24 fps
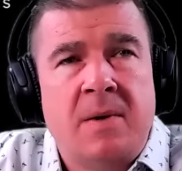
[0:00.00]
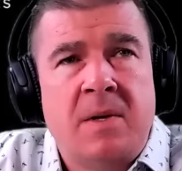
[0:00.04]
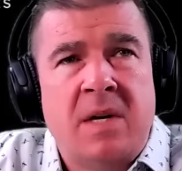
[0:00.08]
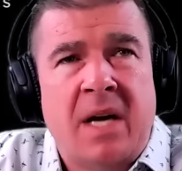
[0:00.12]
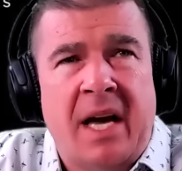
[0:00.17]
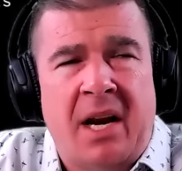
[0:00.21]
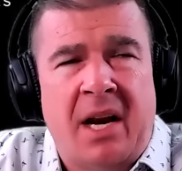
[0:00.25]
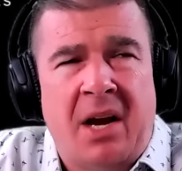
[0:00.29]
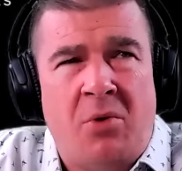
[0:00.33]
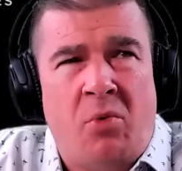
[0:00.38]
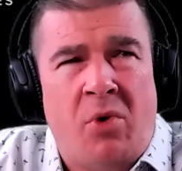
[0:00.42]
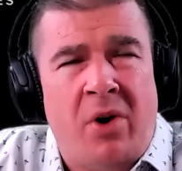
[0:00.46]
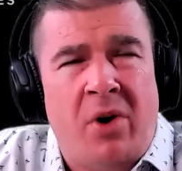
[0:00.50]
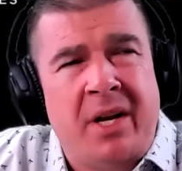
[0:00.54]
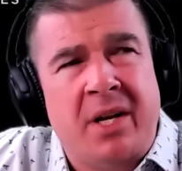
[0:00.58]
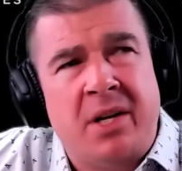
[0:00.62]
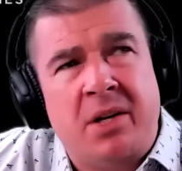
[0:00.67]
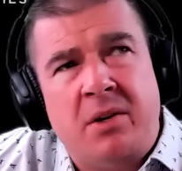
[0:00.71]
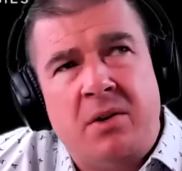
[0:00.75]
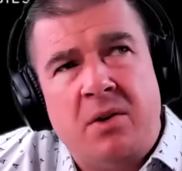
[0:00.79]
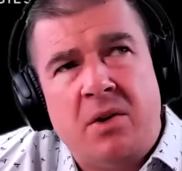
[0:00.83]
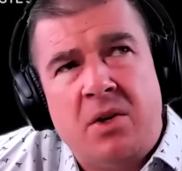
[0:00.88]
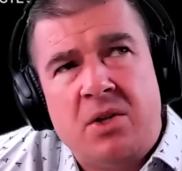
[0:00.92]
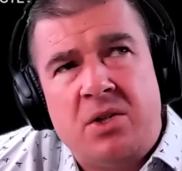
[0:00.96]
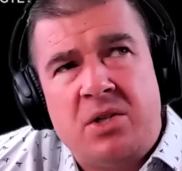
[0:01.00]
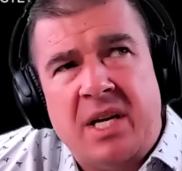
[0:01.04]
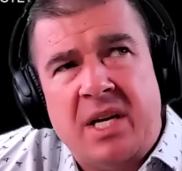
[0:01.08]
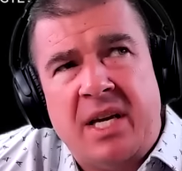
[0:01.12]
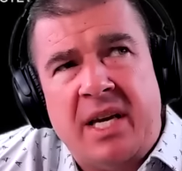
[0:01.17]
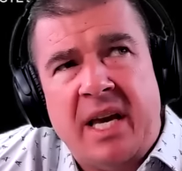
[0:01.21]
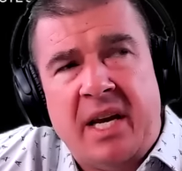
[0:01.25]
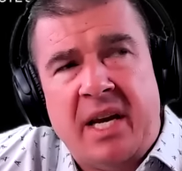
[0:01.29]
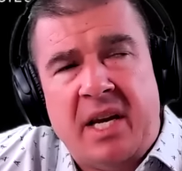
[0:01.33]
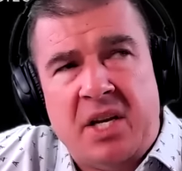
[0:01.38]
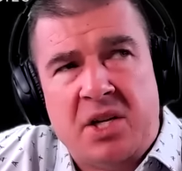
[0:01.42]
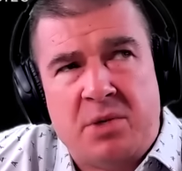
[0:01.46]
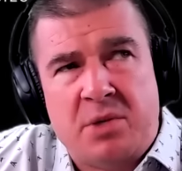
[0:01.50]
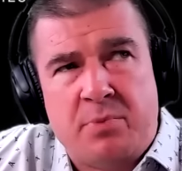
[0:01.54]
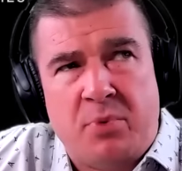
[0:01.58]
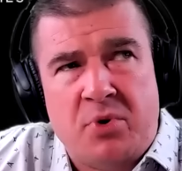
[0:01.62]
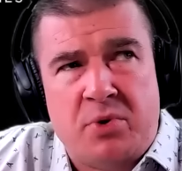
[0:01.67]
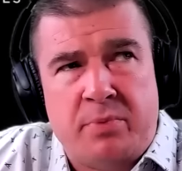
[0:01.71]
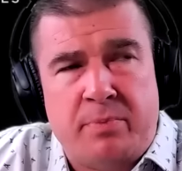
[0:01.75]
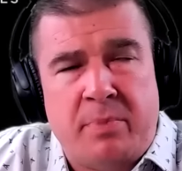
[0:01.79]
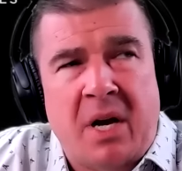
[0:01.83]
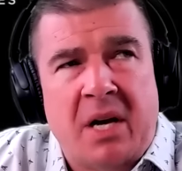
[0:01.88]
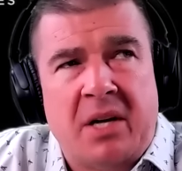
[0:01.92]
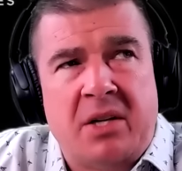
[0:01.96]
And I wanted to get his
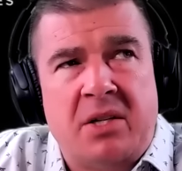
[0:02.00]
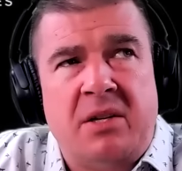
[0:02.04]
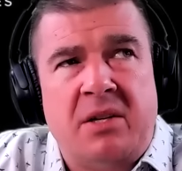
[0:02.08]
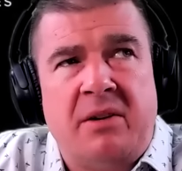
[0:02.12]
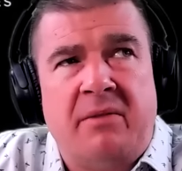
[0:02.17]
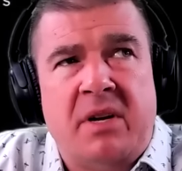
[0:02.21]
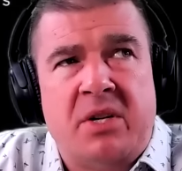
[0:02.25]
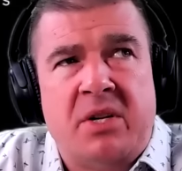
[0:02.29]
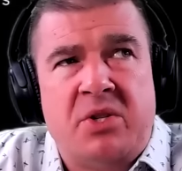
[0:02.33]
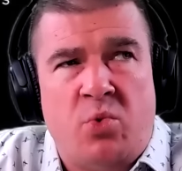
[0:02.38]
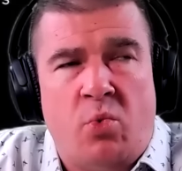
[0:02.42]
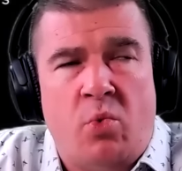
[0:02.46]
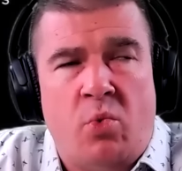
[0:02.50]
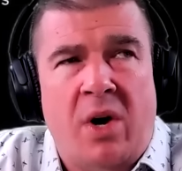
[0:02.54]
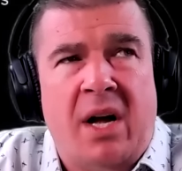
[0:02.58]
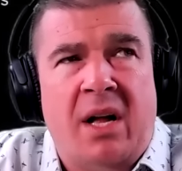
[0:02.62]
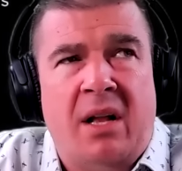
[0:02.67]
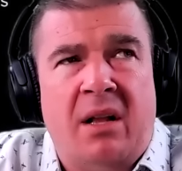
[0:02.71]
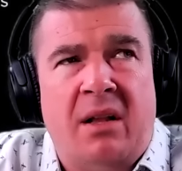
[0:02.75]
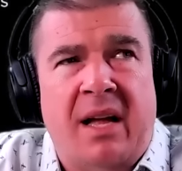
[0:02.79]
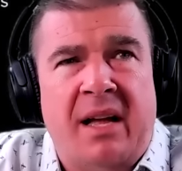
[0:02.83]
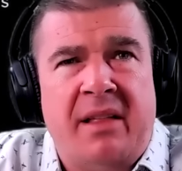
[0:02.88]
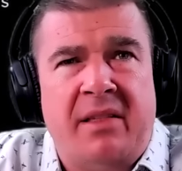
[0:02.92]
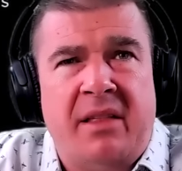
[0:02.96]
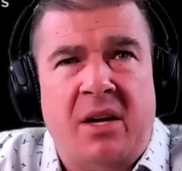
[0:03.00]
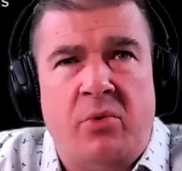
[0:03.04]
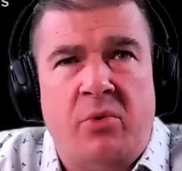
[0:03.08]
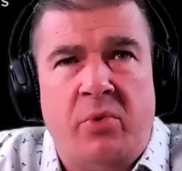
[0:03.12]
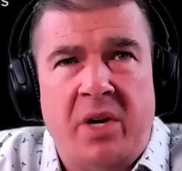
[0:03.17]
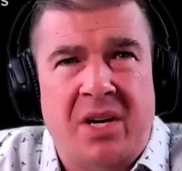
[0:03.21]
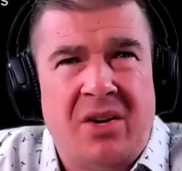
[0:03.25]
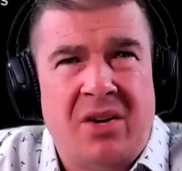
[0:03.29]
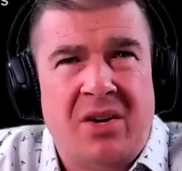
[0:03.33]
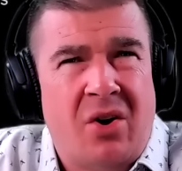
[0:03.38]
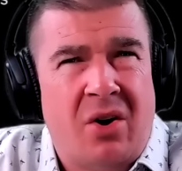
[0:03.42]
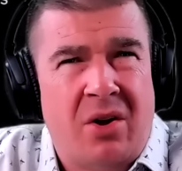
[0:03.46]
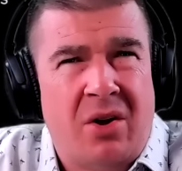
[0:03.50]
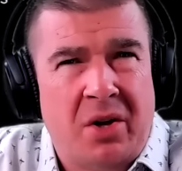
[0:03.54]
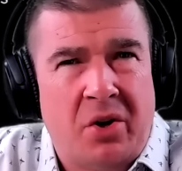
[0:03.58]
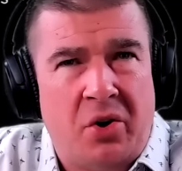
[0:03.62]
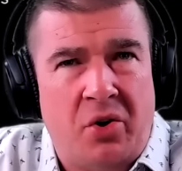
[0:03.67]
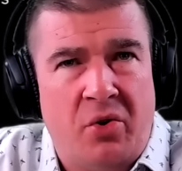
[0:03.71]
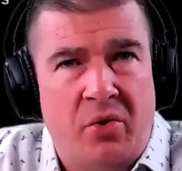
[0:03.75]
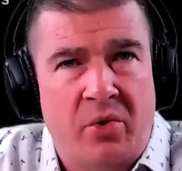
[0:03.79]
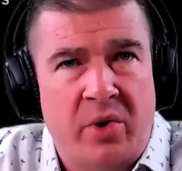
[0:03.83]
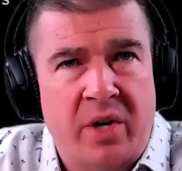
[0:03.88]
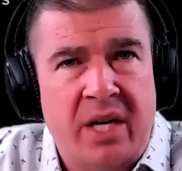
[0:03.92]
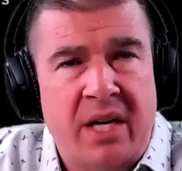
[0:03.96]
perspective as well. I think we can all
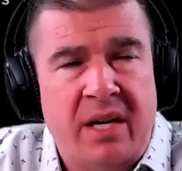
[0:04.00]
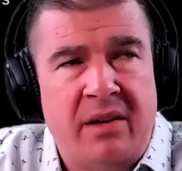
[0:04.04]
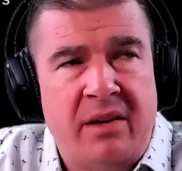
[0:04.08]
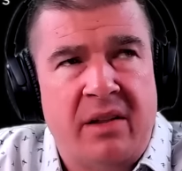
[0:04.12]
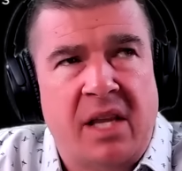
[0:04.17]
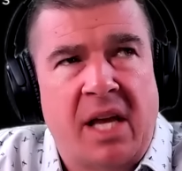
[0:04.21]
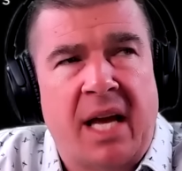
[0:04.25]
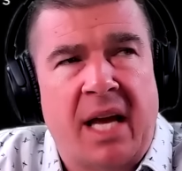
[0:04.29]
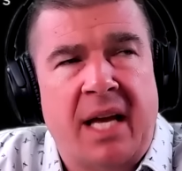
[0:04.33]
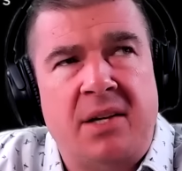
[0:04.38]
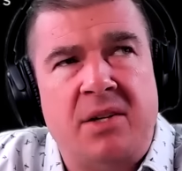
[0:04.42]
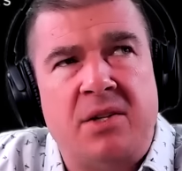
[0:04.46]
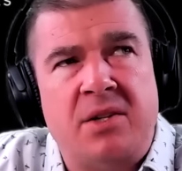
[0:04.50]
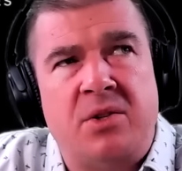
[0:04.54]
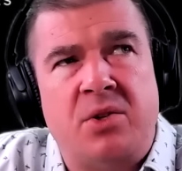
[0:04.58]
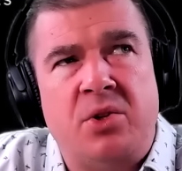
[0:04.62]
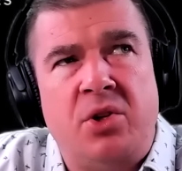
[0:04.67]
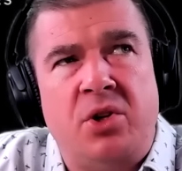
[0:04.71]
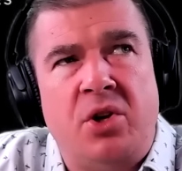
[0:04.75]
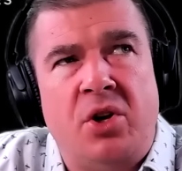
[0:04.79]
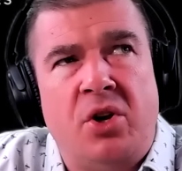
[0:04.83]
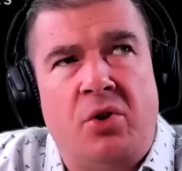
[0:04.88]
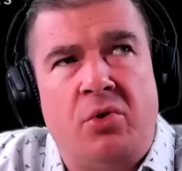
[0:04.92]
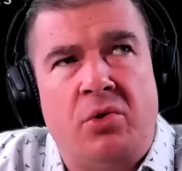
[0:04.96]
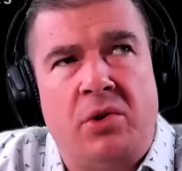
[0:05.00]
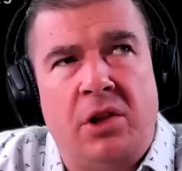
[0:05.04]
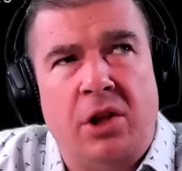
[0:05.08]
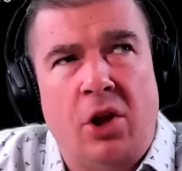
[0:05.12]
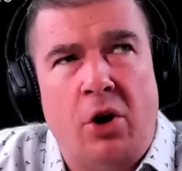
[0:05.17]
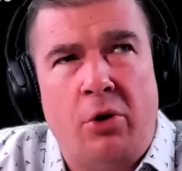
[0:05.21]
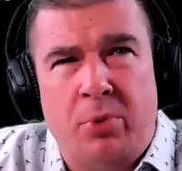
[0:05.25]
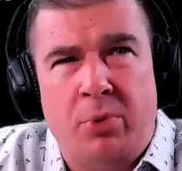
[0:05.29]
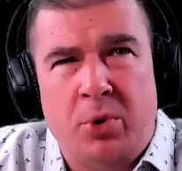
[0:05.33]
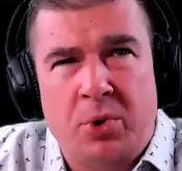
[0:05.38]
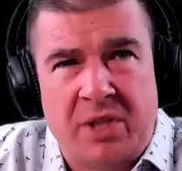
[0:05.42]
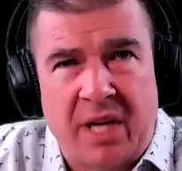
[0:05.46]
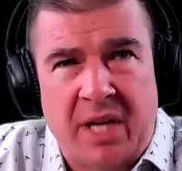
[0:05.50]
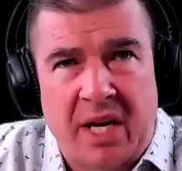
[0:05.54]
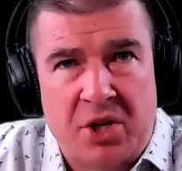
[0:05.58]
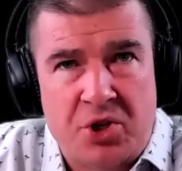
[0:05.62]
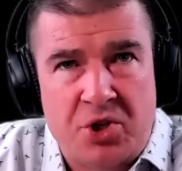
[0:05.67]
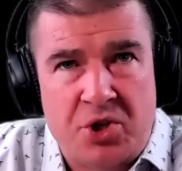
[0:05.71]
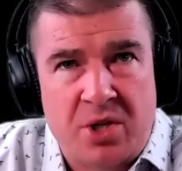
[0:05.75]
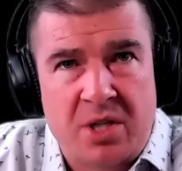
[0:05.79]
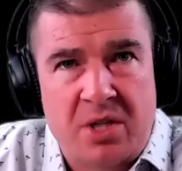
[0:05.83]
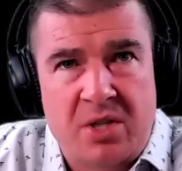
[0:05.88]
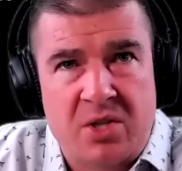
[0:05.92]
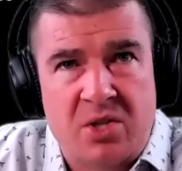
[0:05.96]
agree that, you know, global
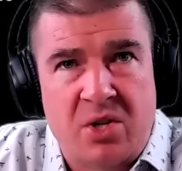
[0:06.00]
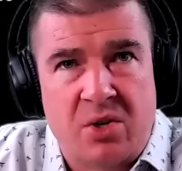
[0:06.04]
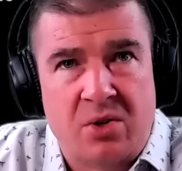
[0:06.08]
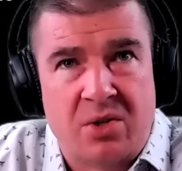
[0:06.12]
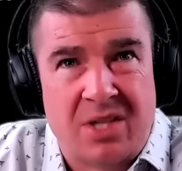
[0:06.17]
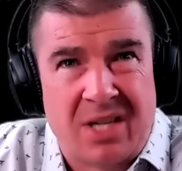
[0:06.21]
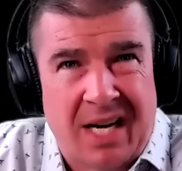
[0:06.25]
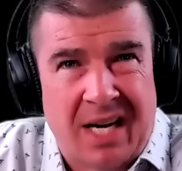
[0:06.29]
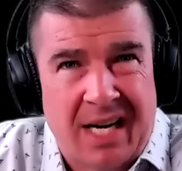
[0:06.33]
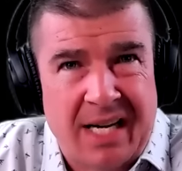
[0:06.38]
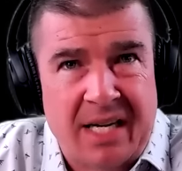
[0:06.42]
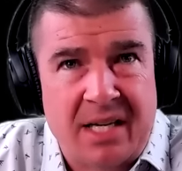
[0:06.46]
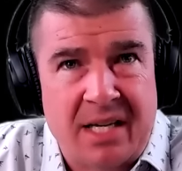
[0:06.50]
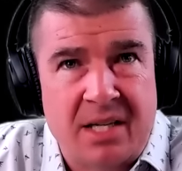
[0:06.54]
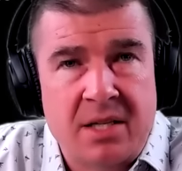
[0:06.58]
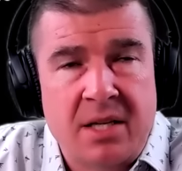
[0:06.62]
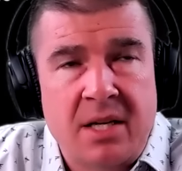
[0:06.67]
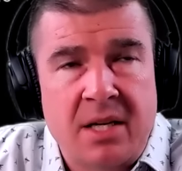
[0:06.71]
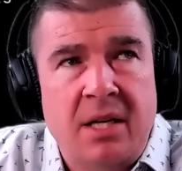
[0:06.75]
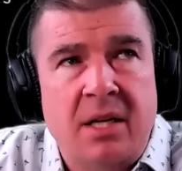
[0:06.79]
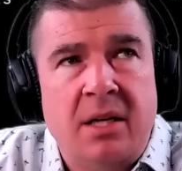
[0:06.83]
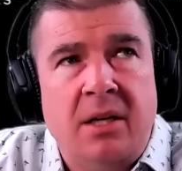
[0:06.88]
tensions are tight.